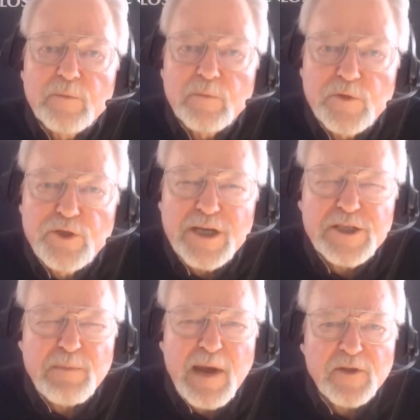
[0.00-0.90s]

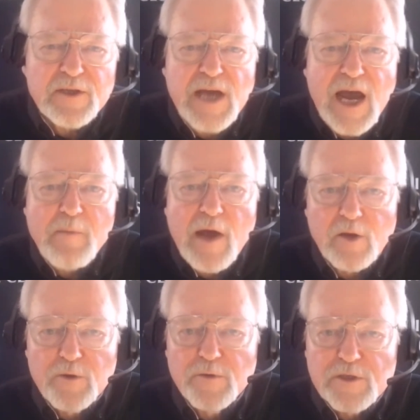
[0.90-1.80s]
just about the time I
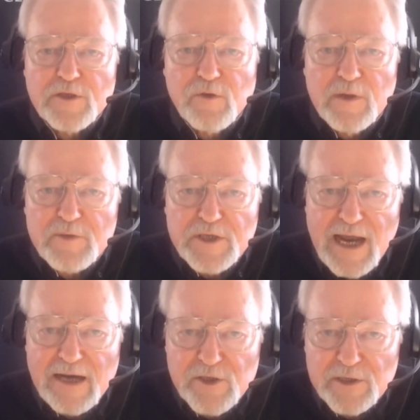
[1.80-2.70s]
learned the scripts
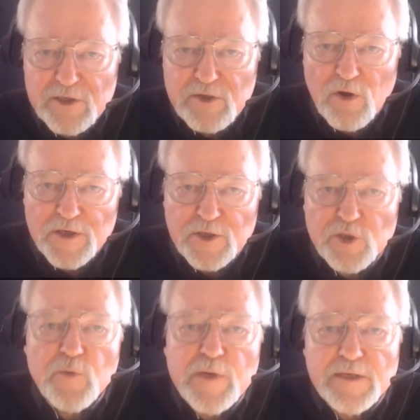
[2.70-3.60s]
and actually started
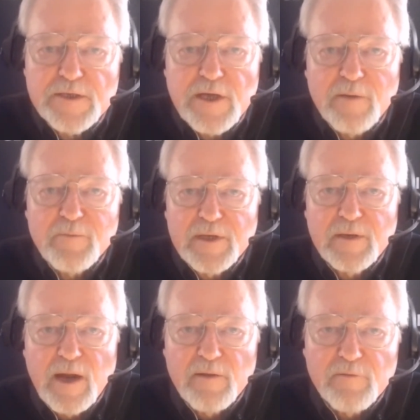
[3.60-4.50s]
doing something.
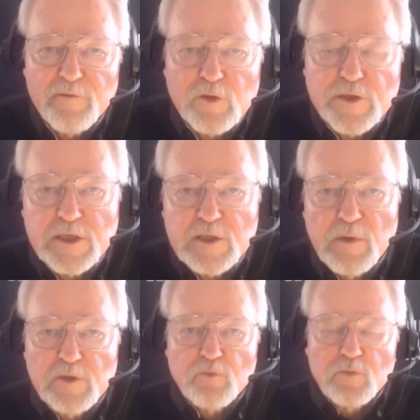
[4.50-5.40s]
The first 6
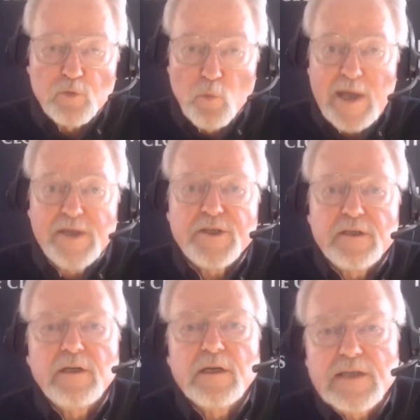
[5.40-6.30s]
months was
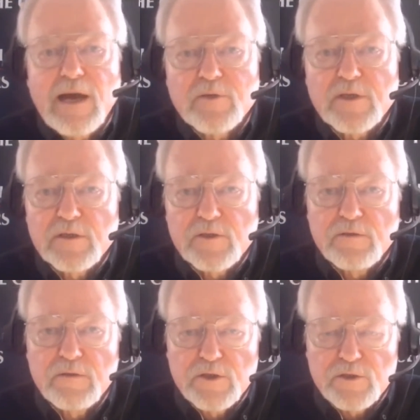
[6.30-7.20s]
wasted because I was going to
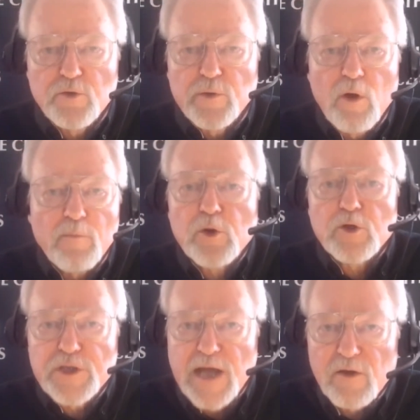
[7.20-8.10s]
just do it on
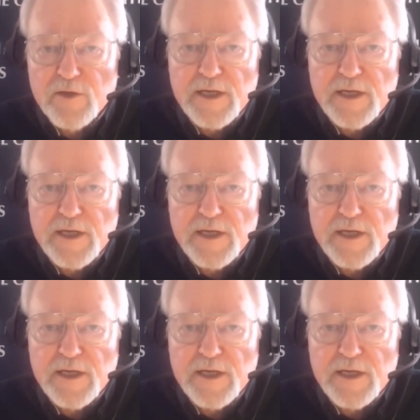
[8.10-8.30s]
personality